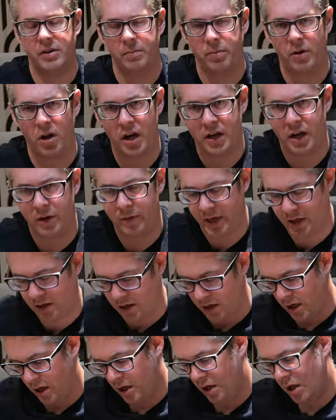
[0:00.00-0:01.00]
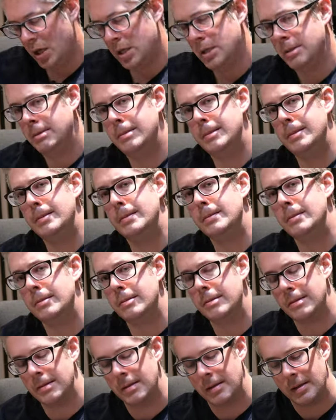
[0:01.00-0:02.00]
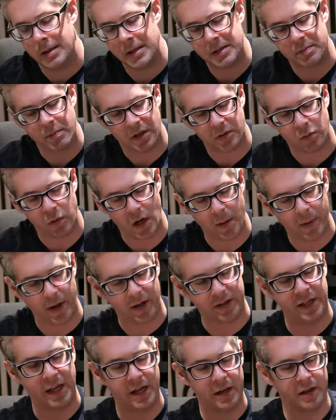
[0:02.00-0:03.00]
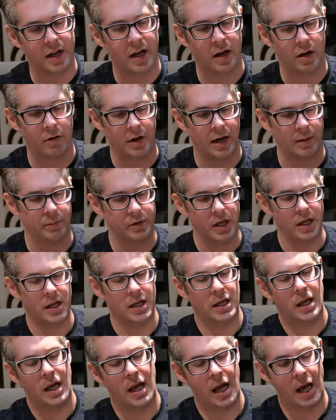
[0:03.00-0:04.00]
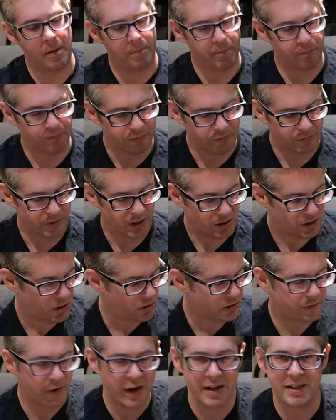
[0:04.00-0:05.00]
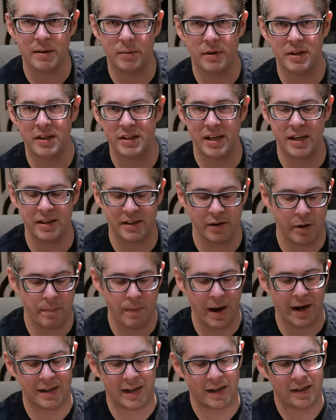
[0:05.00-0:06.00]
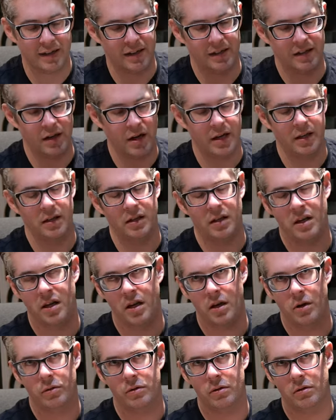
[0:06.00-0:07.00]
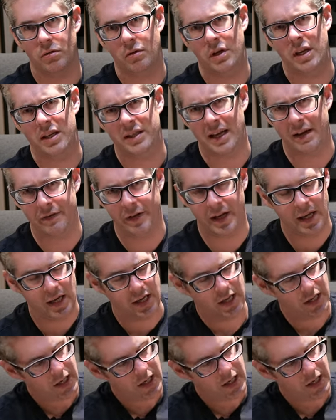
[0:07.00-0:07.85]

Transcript: supply unit. Oh, this must weigh about 10 kilograms. Looks very similar, doesn't it? So we're back to that design cues, which is heavy,